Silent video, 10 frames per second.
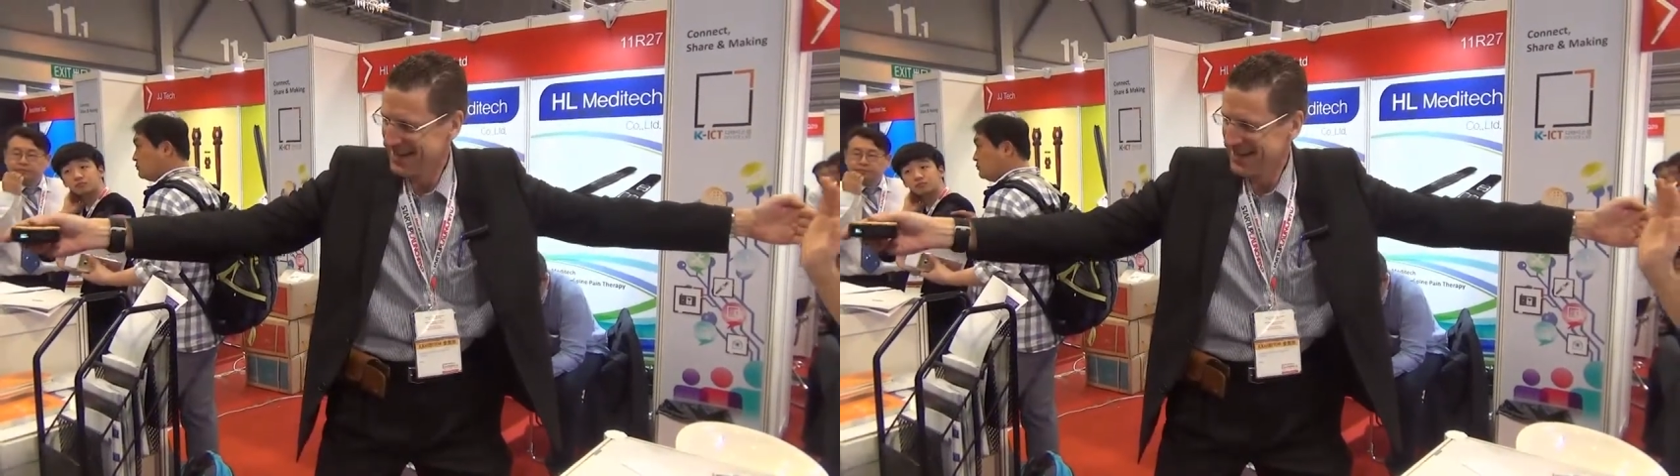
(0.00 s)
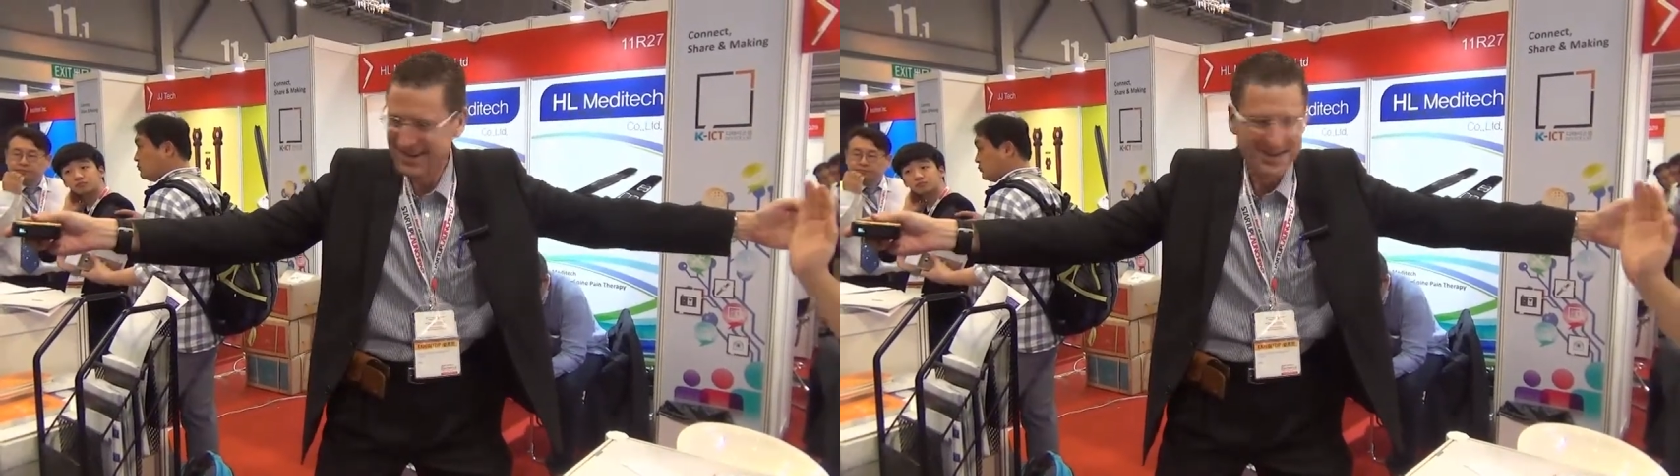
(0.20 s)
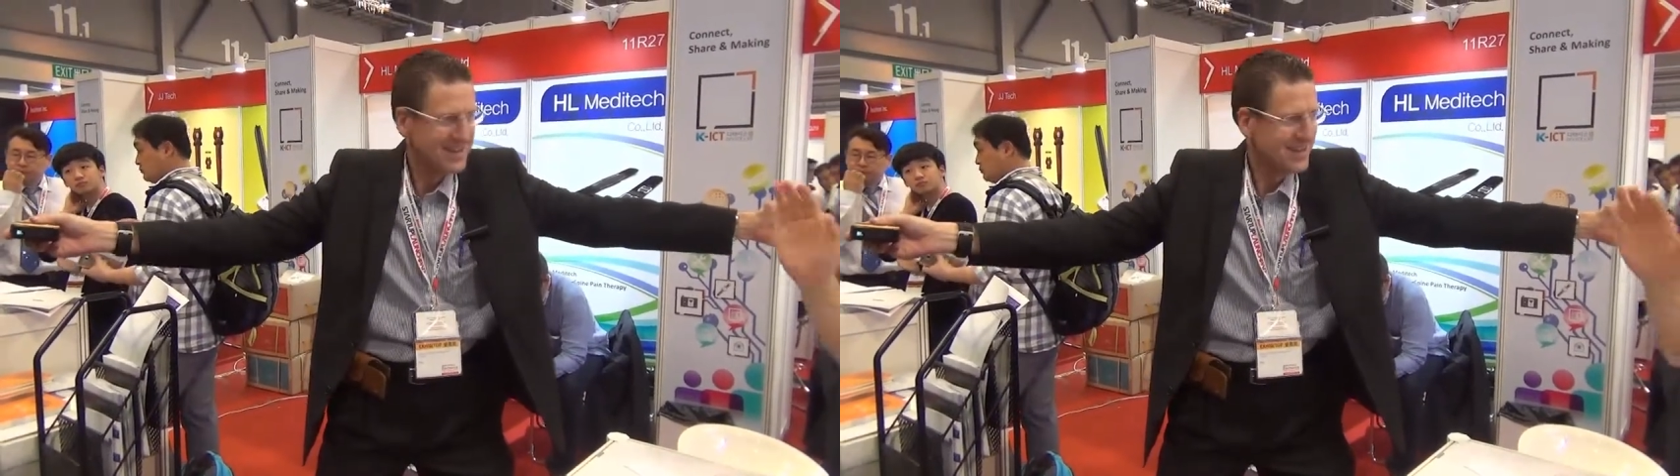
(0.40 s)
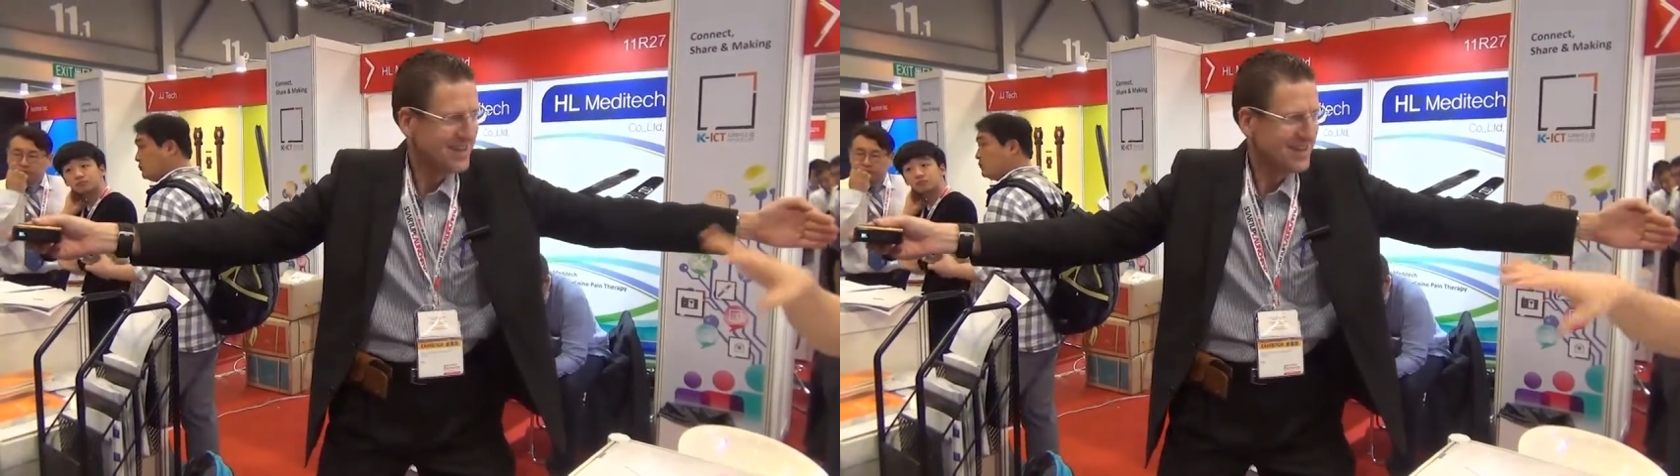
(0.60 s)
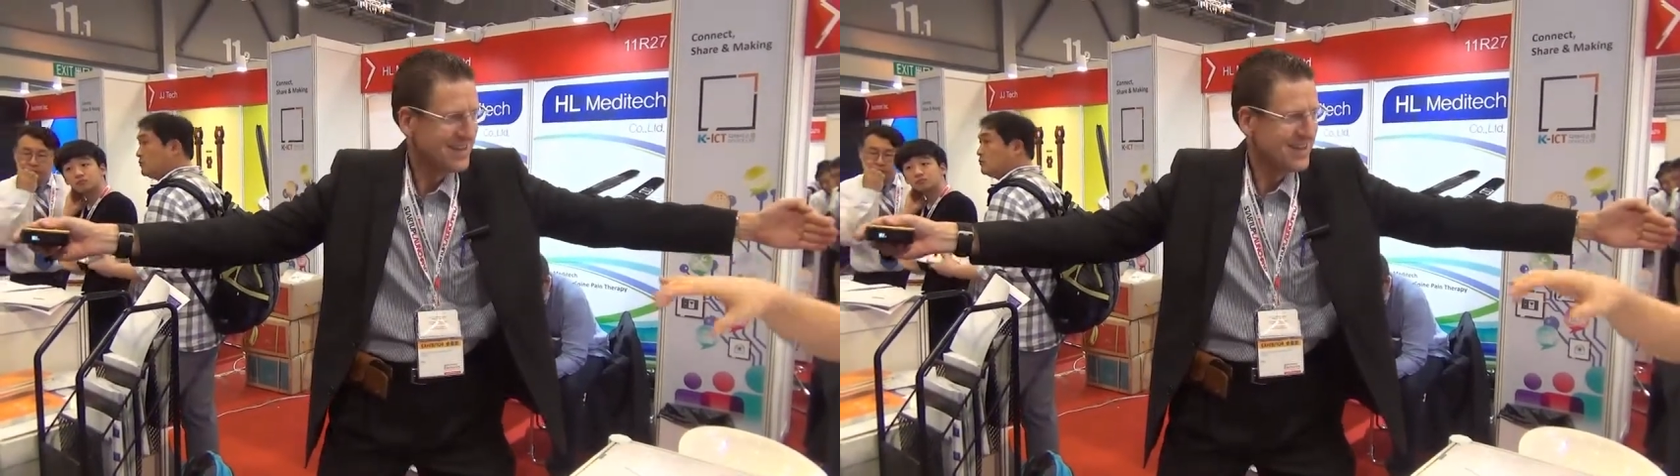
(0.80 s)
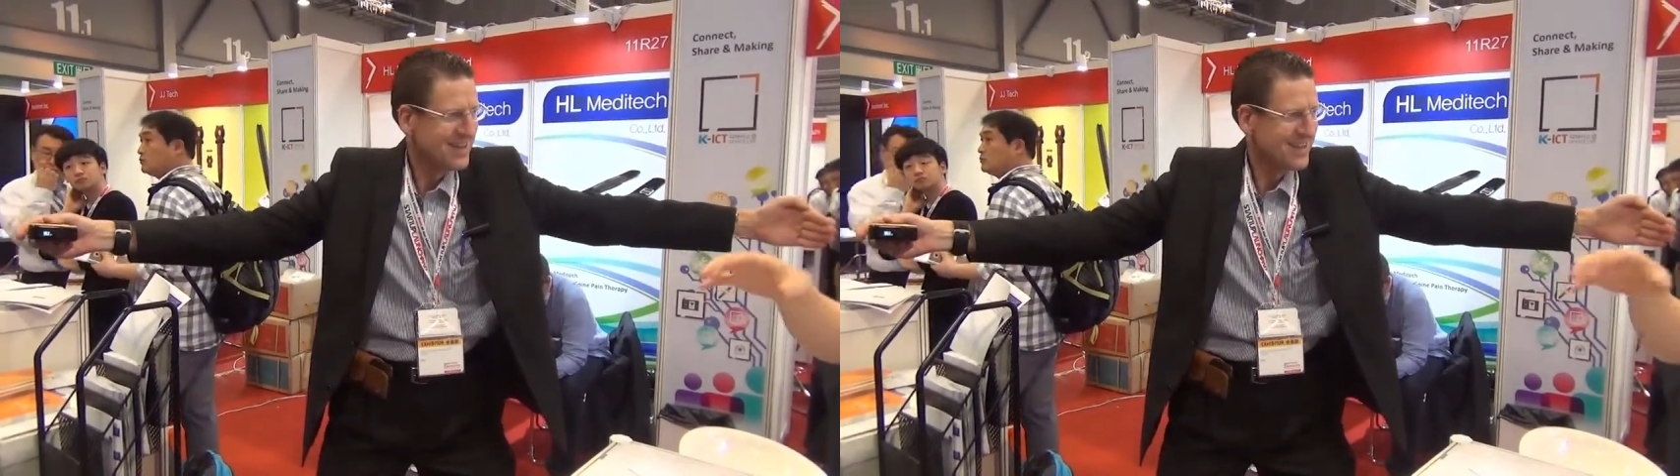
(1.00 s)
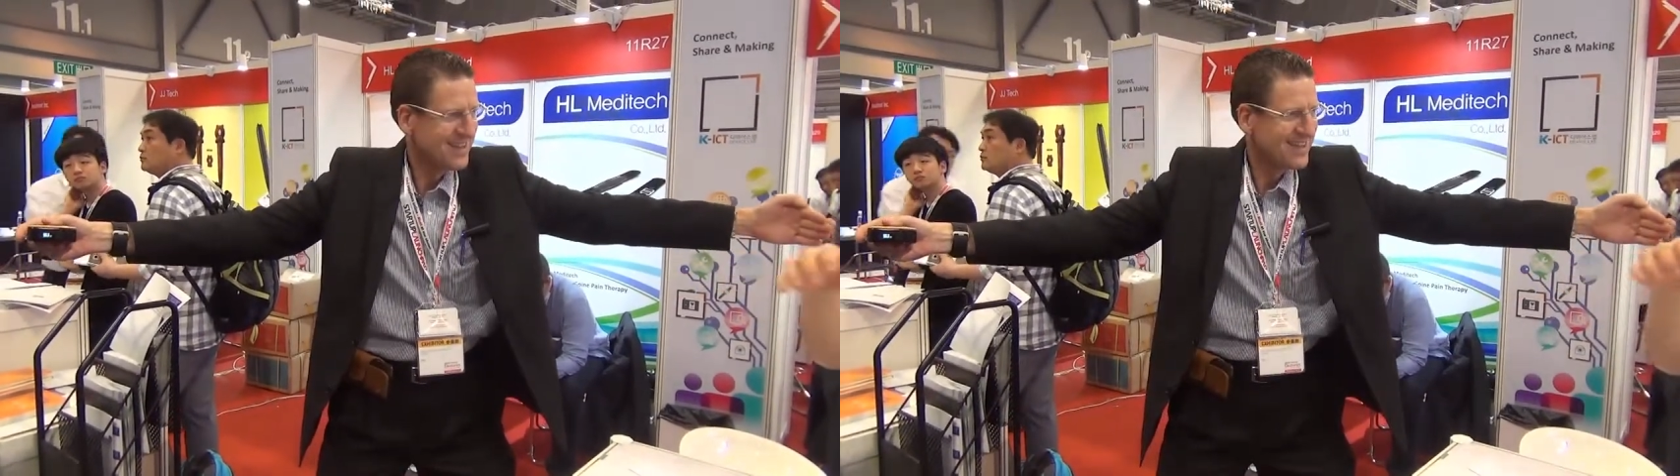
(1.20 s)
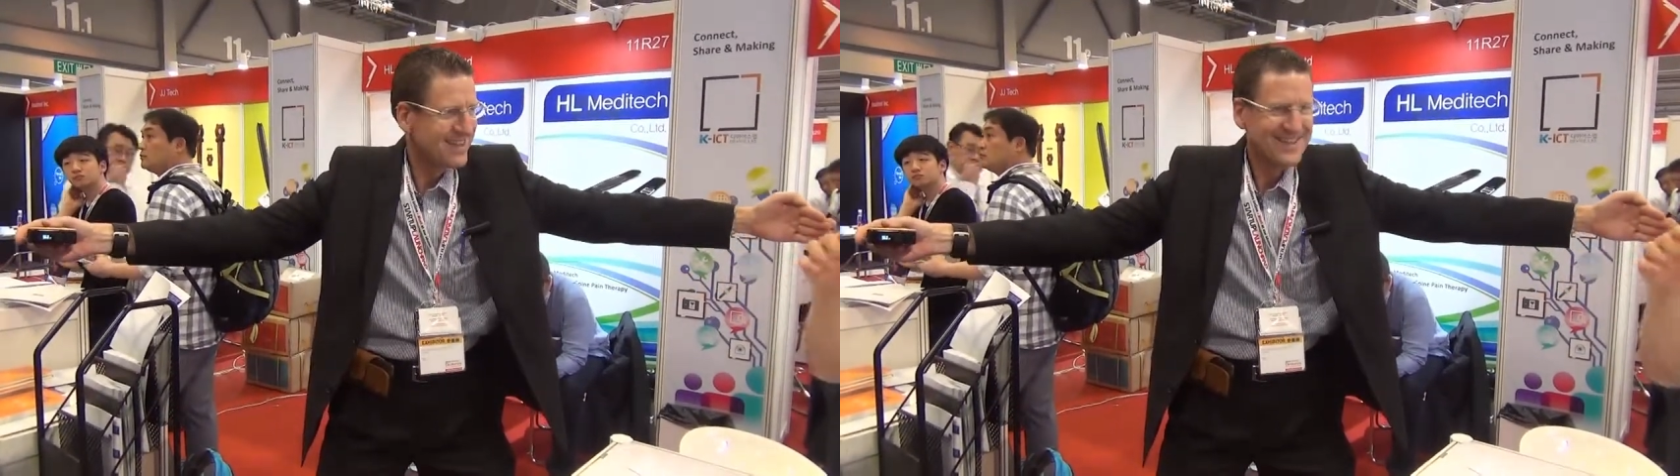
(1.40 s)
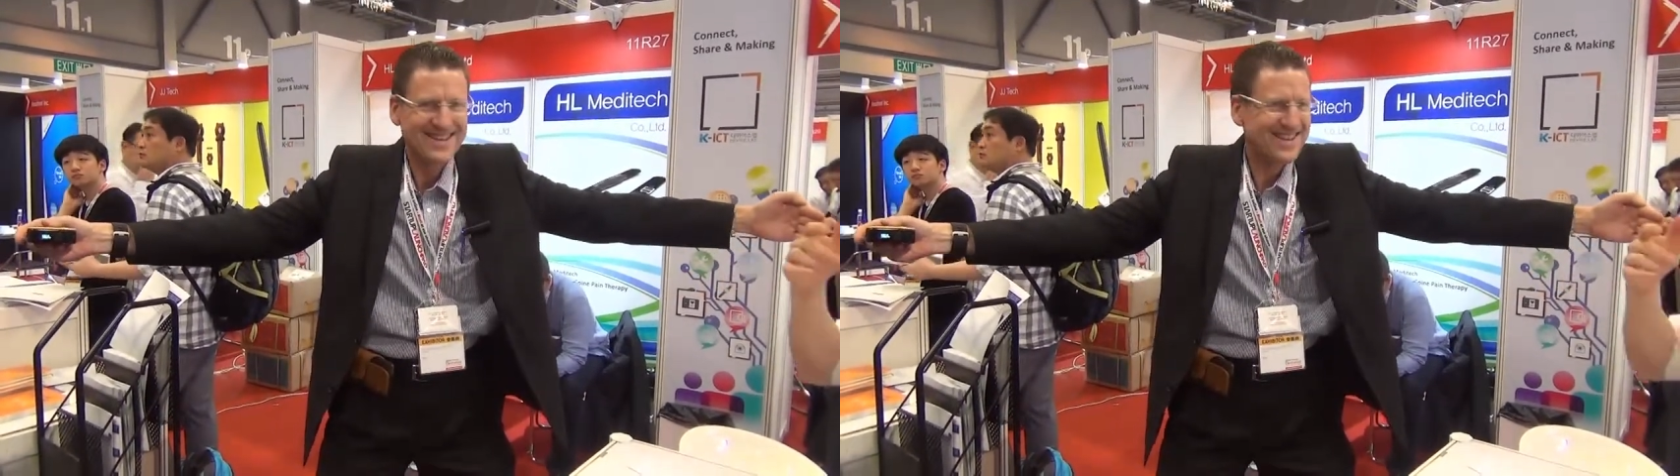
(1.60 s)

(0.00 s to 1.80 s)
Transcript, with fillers: In our final product, we're going to have